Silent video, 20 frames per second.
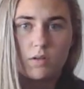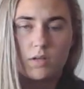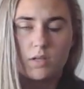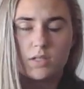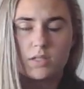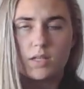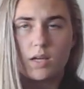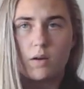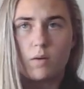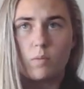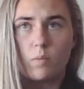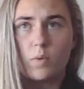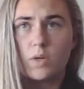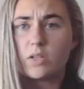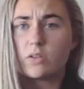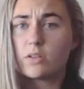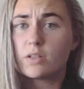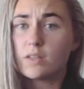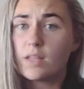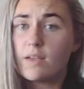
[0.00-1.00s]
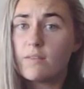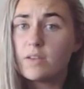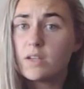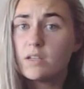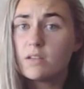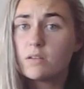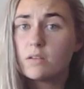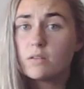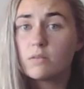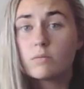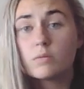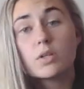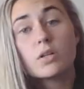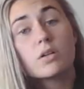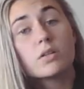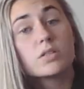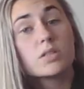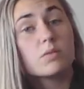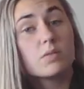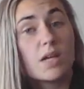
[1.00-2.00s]
is that when you're 11, you're
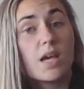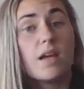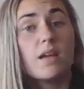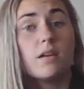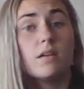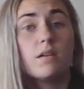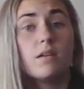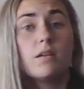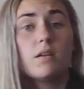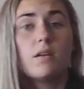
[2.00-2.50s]
also 10,